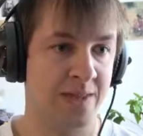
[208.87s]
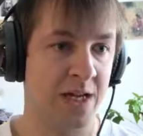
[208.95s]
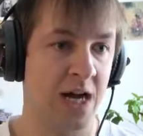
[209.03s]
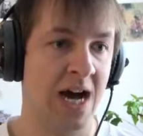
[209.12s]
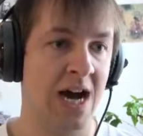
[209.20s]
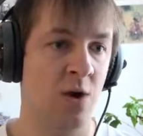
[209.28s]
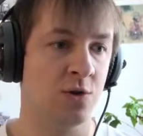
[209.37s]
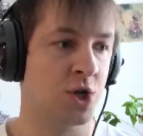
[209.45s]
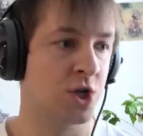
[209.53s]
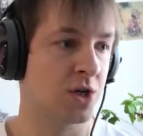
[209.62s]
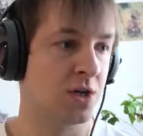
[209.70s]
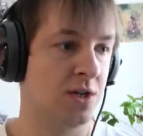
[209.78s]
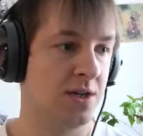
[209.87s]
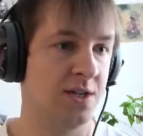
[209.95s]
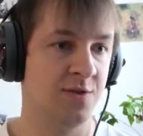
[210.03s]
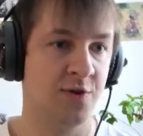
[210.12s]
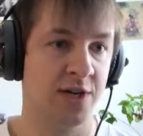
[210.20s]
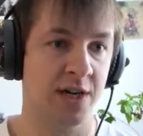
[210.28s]
Ouch!
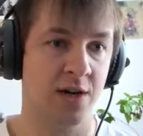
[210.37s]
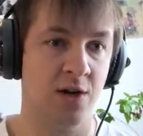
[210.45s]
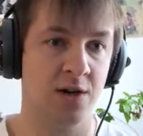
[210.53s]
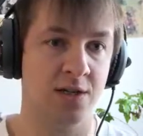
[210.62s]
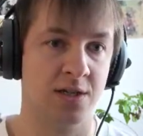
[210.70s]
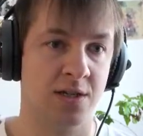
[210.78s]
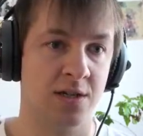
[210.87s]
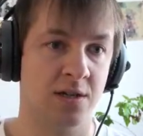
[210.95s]
This freaking hurts.